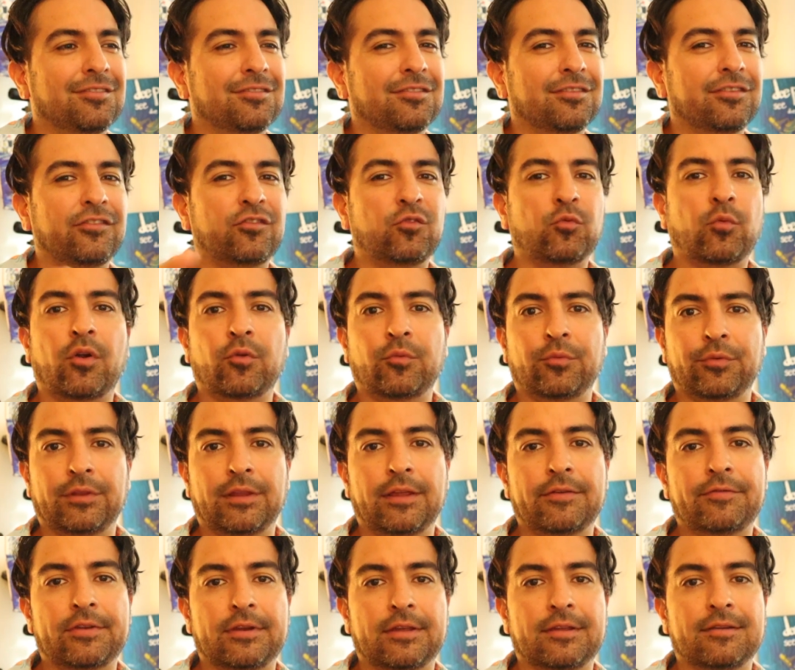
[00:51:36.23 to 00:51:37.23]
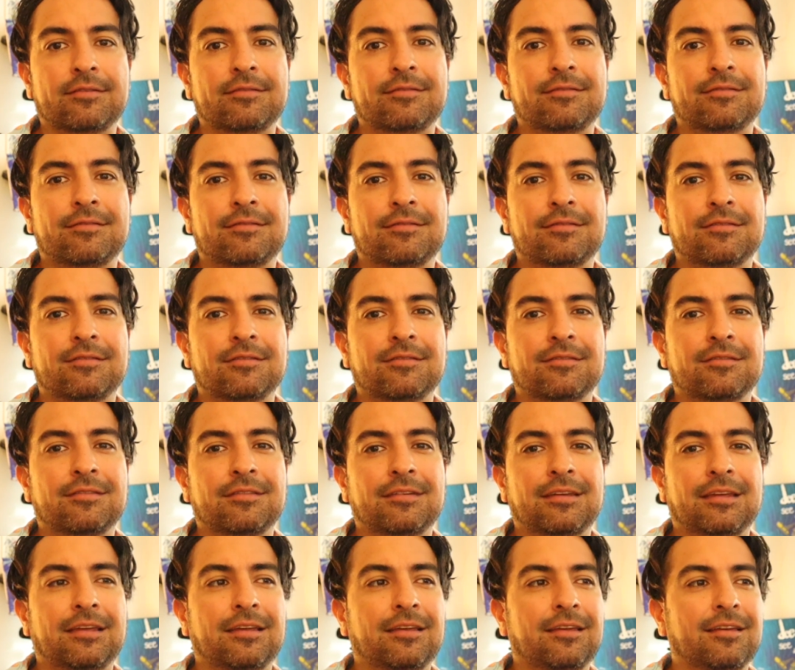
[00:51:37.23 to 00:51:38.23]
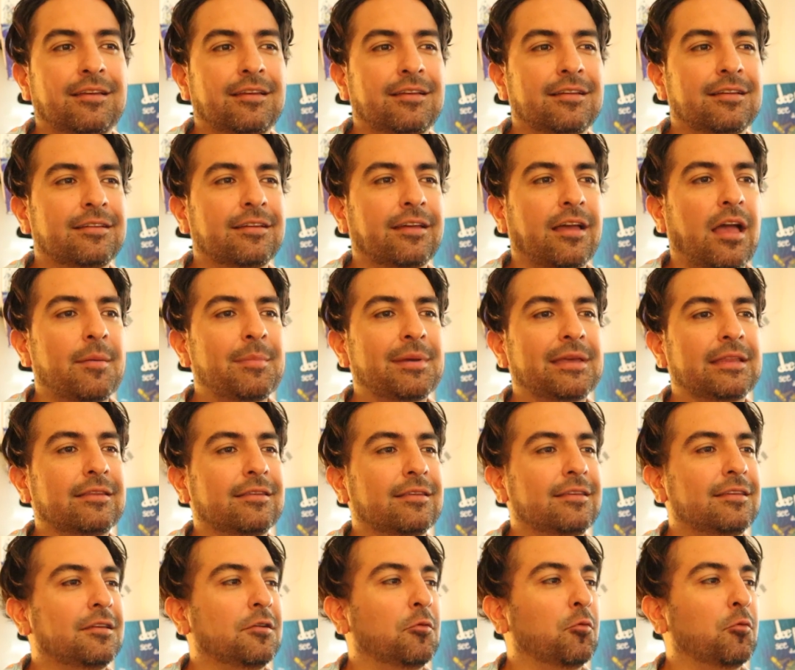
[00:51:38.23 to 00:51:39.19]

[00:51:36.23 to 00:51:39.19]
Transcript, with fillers: This is the world we're living in. I mean,